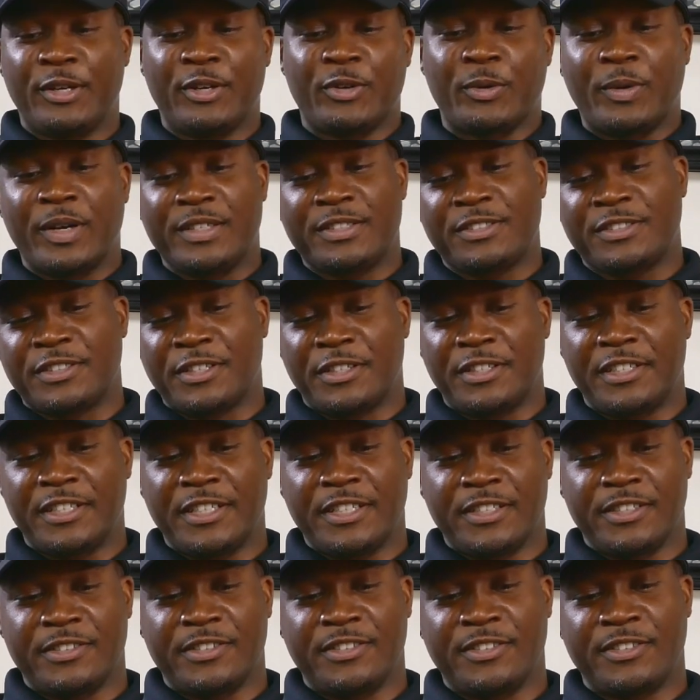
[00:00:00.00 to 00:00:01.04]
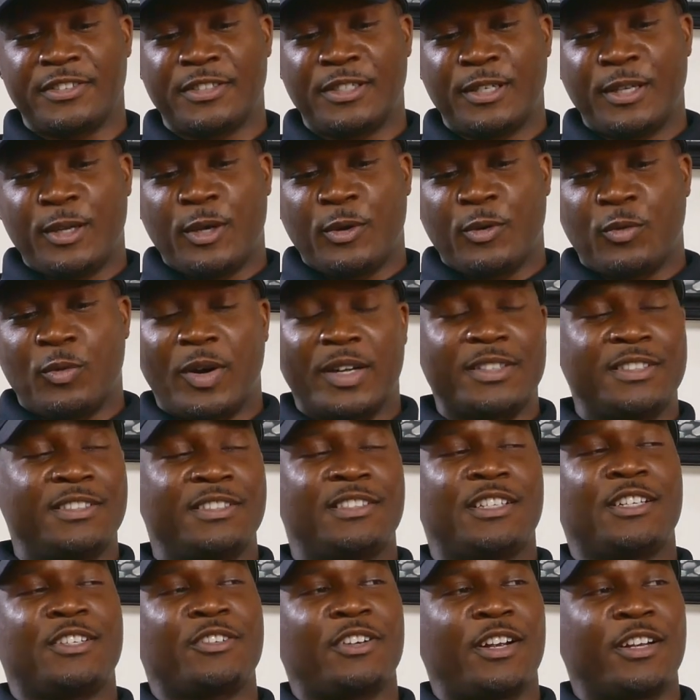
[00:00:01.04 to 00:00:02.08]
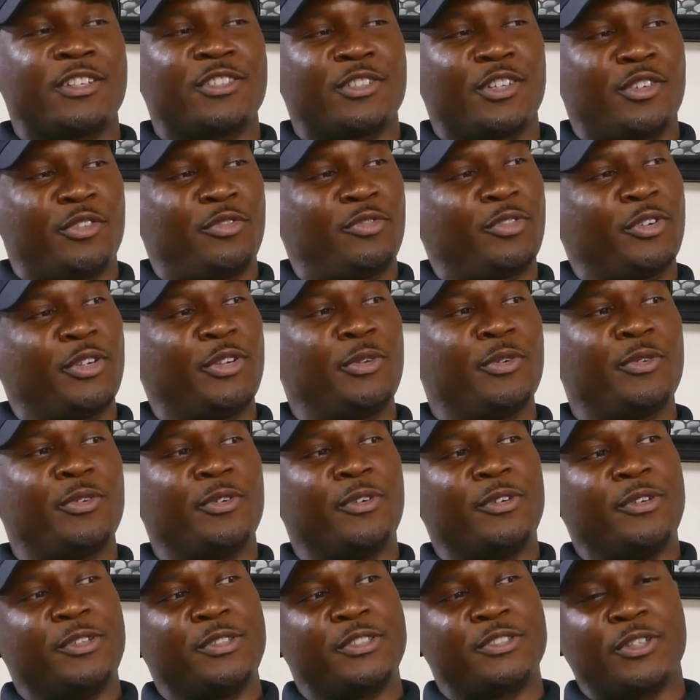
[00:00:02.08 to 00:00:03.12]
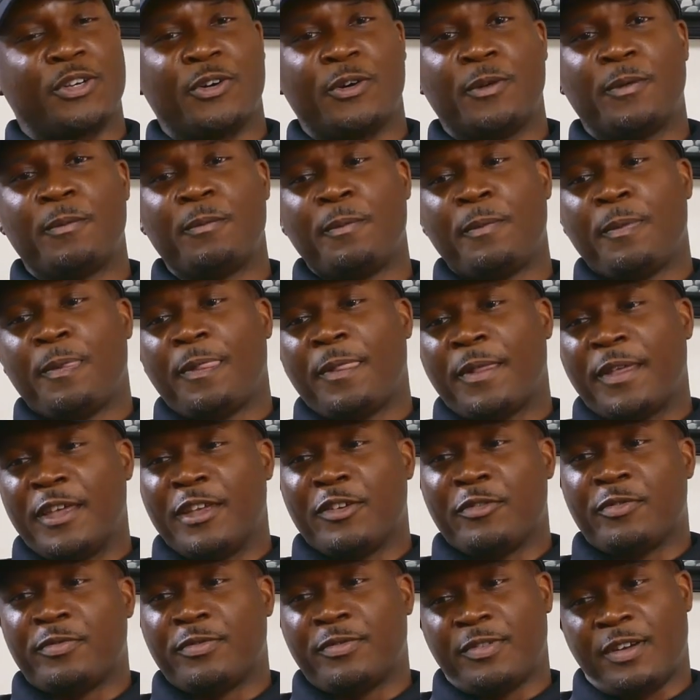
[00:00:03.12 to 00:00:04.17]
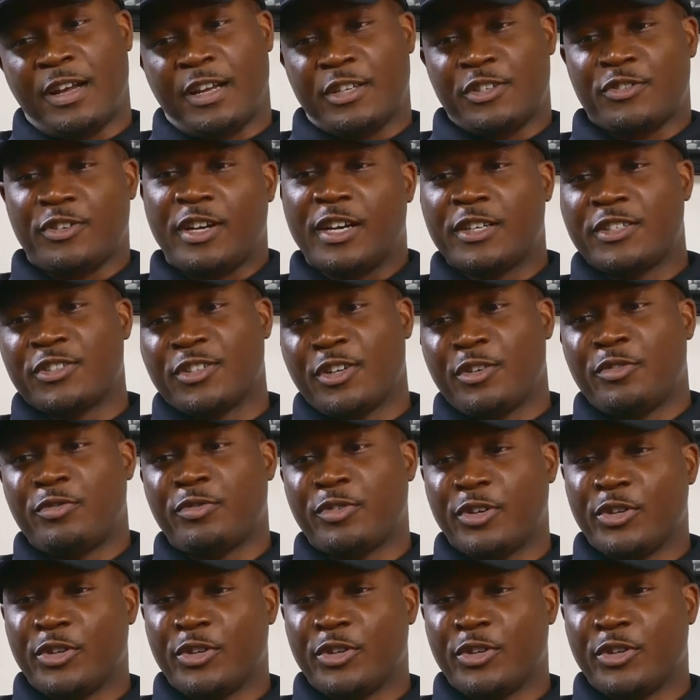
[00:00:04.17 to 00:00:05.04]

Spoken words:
question is, what is attraction for you? So if attraction for